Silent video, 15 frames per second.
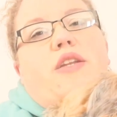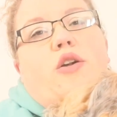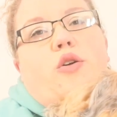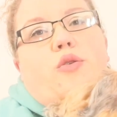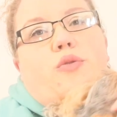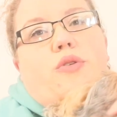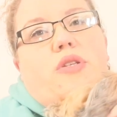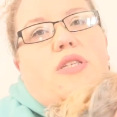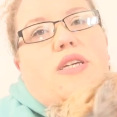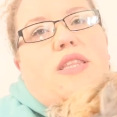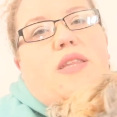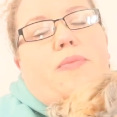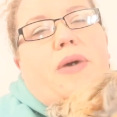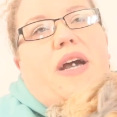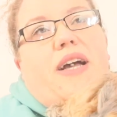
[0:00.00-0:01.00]
knows, in
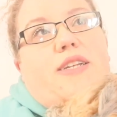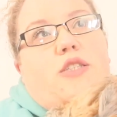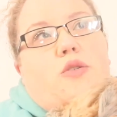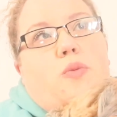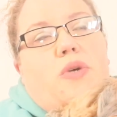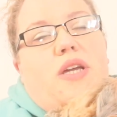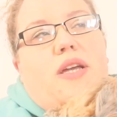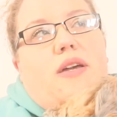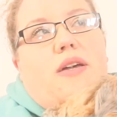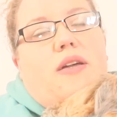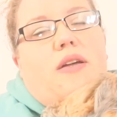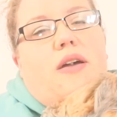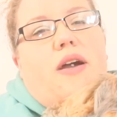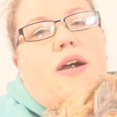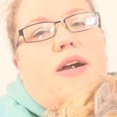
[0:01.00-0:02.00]
the past week,
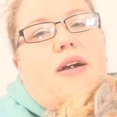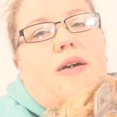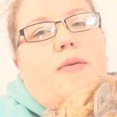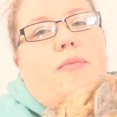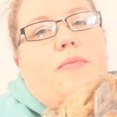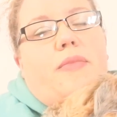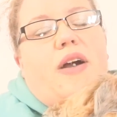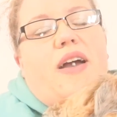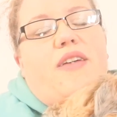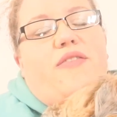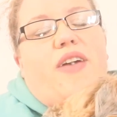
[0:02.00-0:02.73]
I've